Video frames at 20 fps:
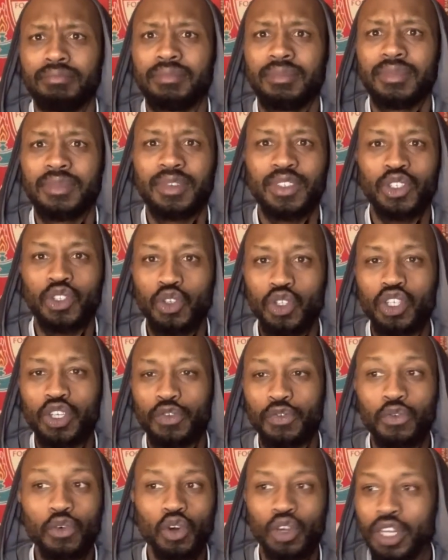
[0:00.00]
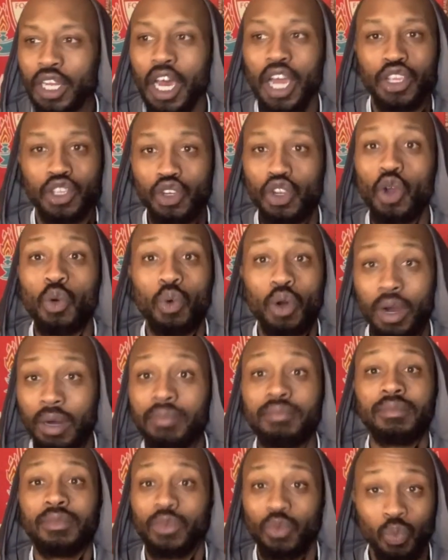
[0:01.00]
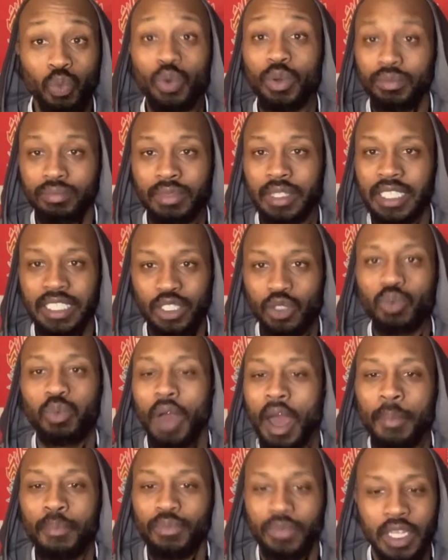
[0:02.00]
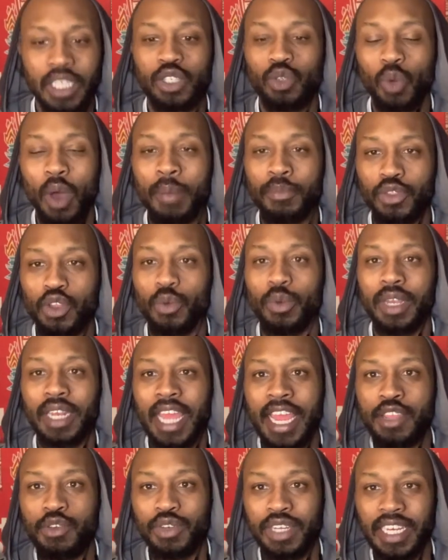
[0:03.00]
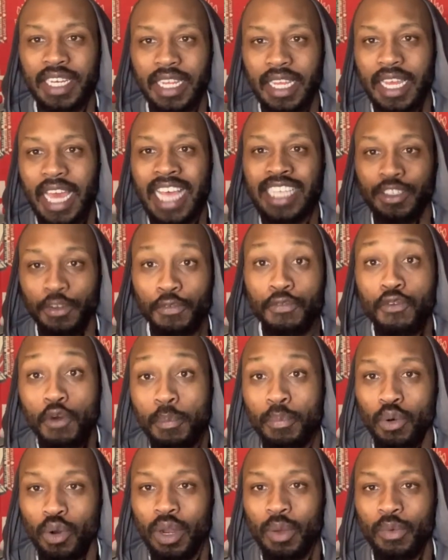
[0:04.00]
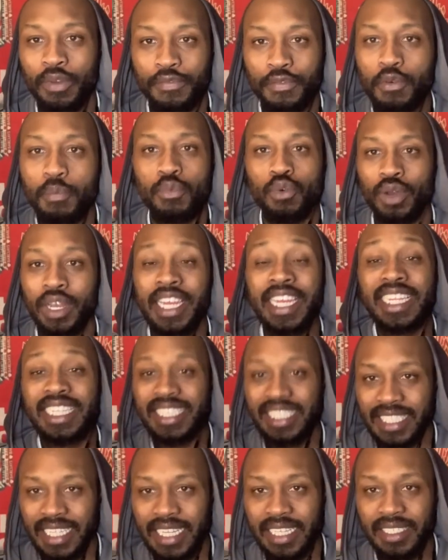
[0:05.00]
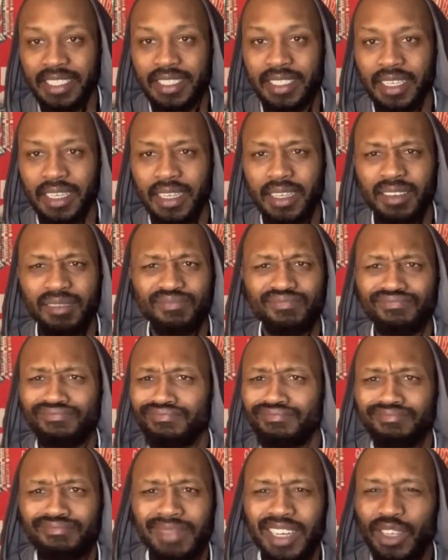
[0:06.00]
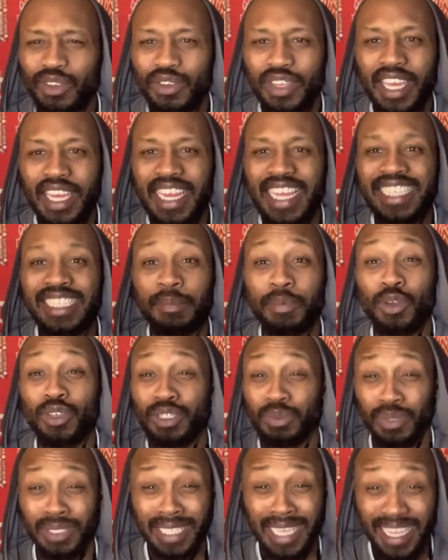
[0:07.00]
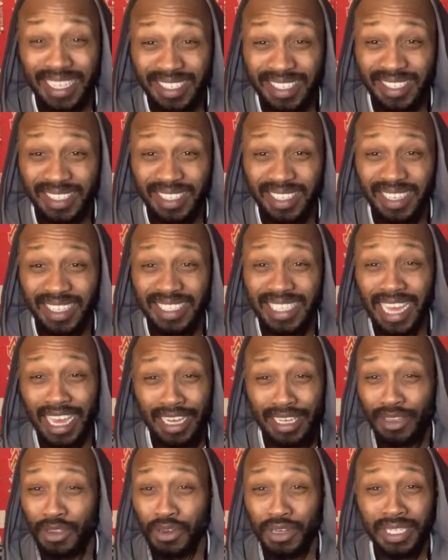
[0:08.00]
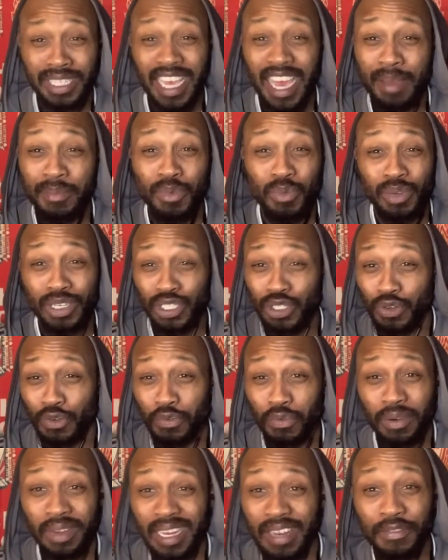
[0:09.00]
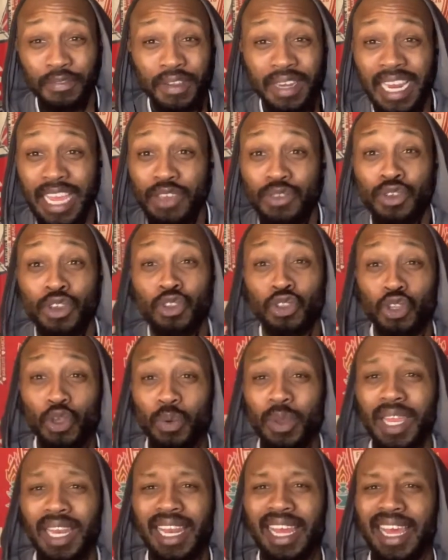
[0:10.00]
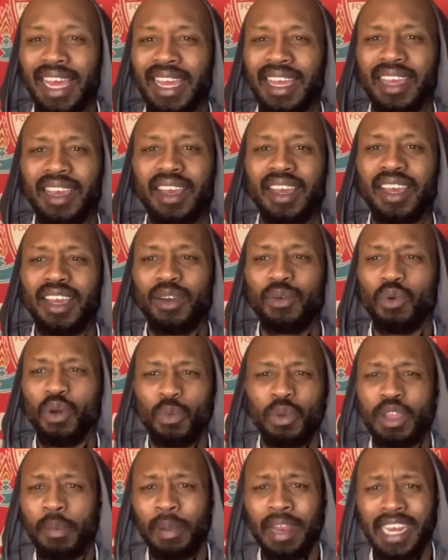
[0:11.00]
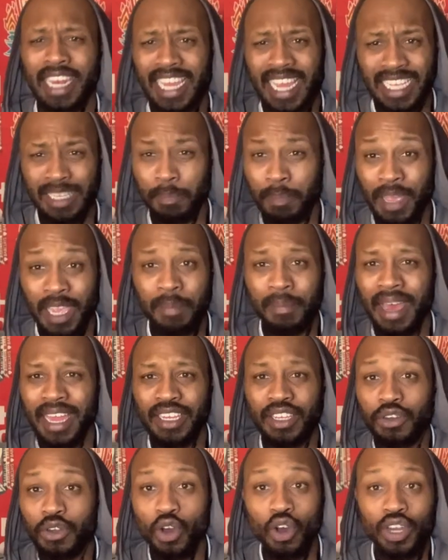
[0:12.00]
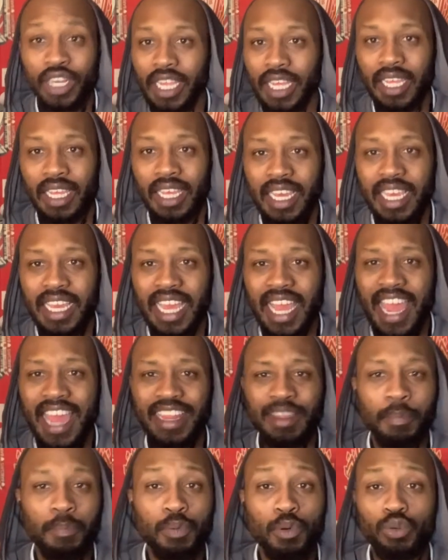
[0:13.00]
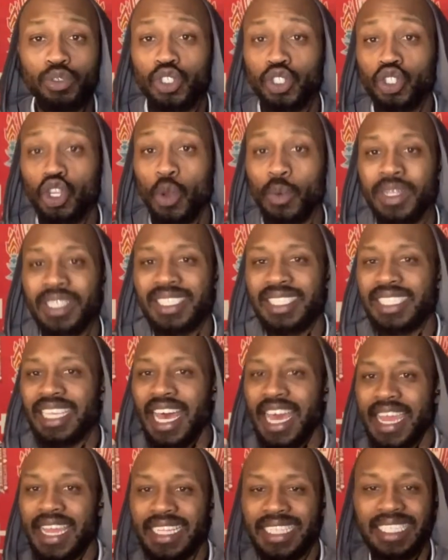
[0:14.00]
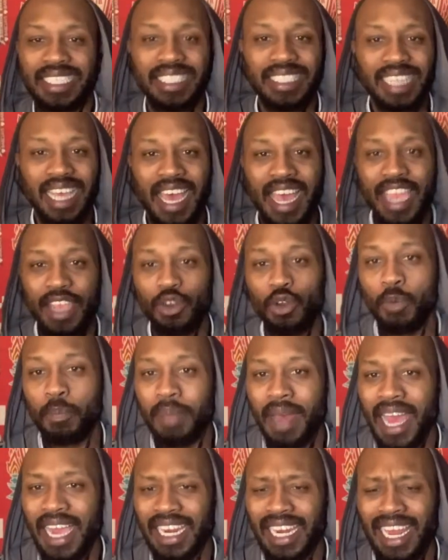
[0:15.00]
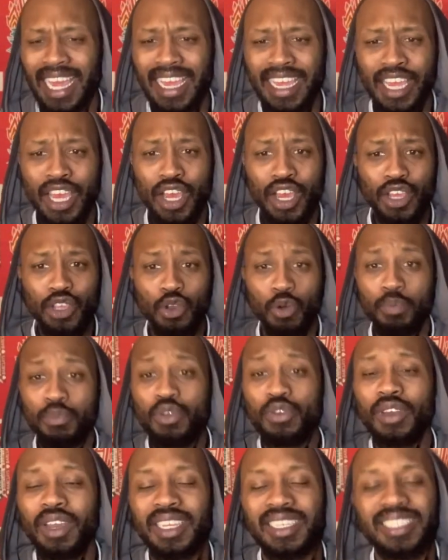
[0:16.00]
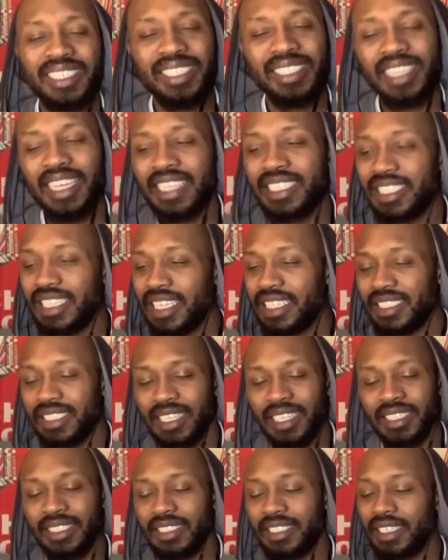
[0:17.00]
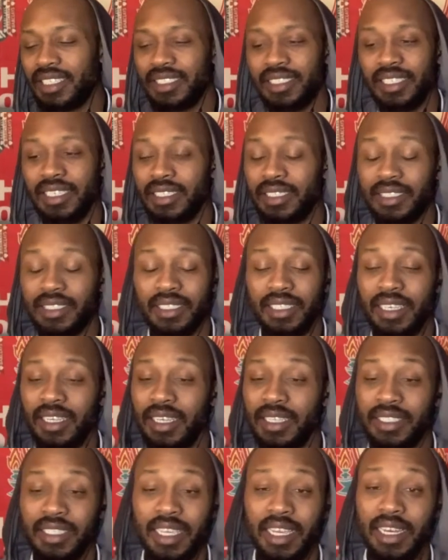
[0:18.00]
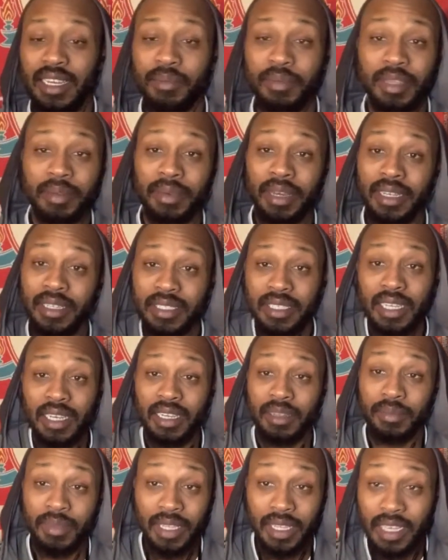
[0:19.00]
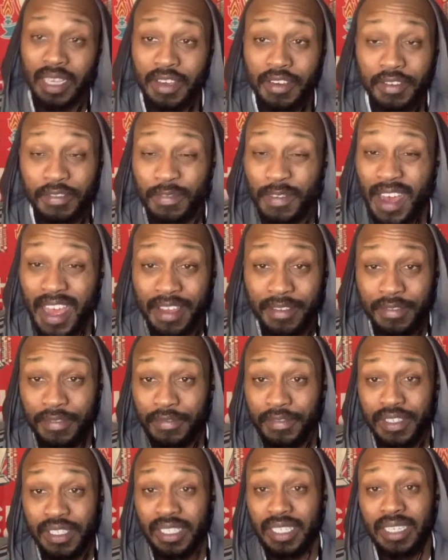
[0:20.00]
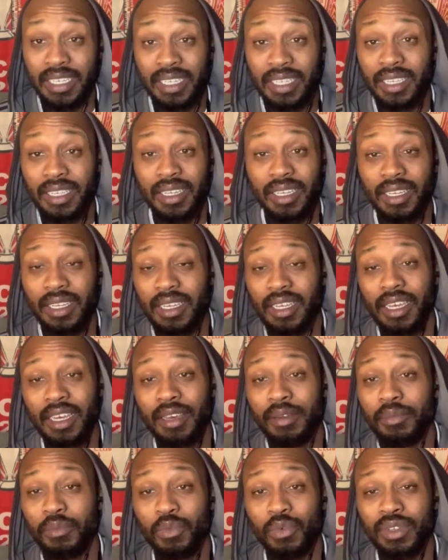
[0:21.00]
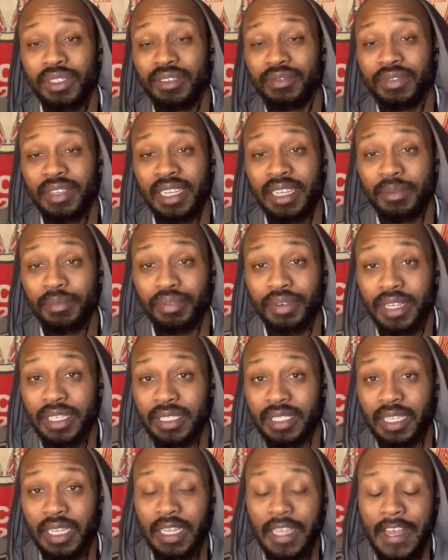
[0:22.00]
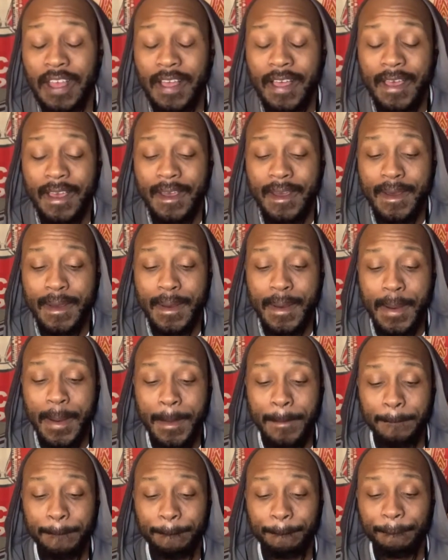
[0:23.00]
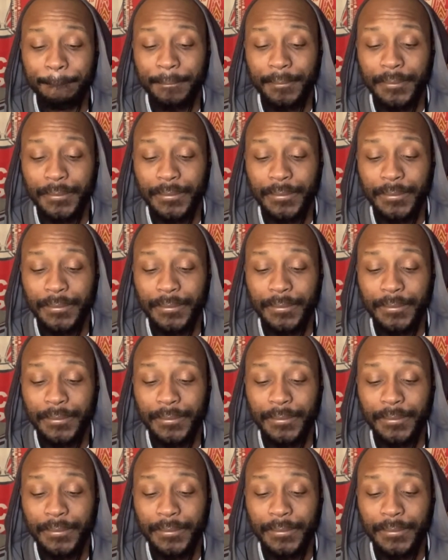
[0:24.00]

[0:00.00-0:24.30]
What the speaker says: you just thought, nah, you know what, this is what I'm doing, and you did it as a footballer with footballing instincts. I don't get it. Is it because it was kids? Is that the only time in which you really think that you can do it? Like, what, when you're playing against big man, you're not on it. The ball's just going side to side or back. Like, your move, it's just, it's killing me, man. It's killing me. 5 for Gini. Wasn't really impressed. Then